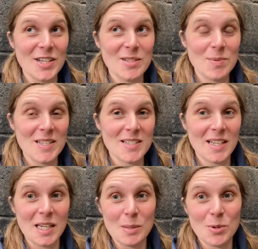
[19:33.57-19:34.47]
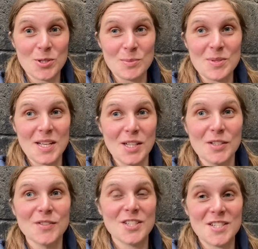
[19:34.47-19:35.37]
has basically put
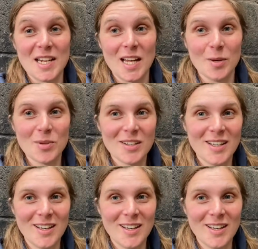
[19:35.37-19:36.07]
himself to sleep.